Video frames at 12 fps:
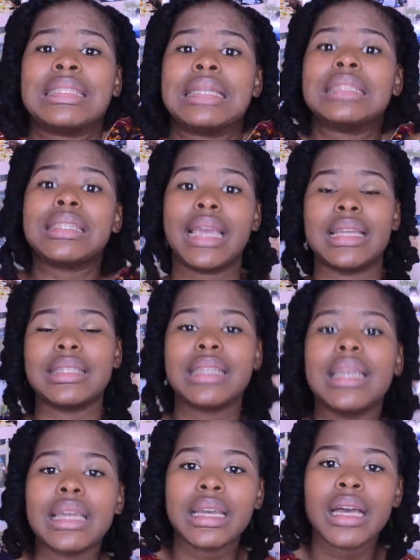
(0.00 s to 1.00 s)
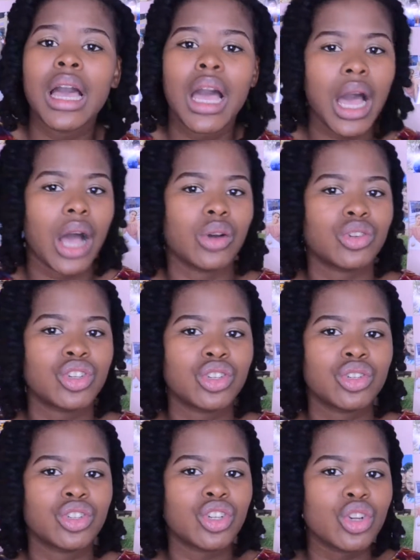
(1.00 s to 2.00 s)
dictating how
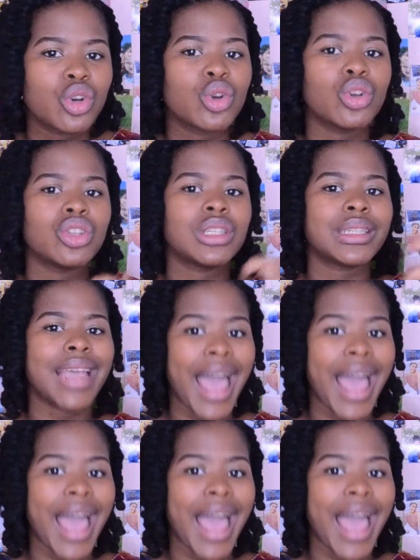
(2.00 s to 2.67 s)
she could